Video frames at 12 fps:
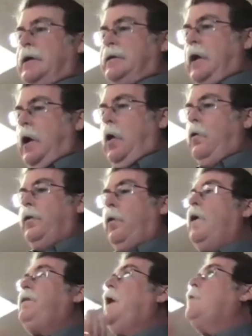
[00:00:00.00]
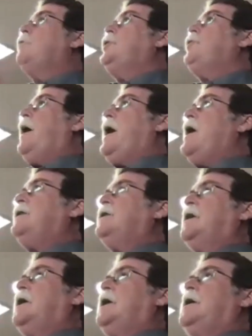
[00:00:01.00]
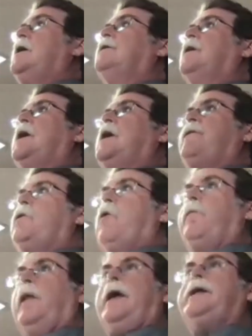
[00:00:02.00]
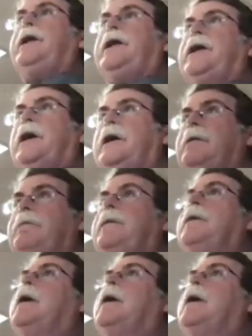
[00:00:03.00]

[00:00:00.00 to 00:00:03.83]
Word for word: So the one thing we do ask is if you are planning to come,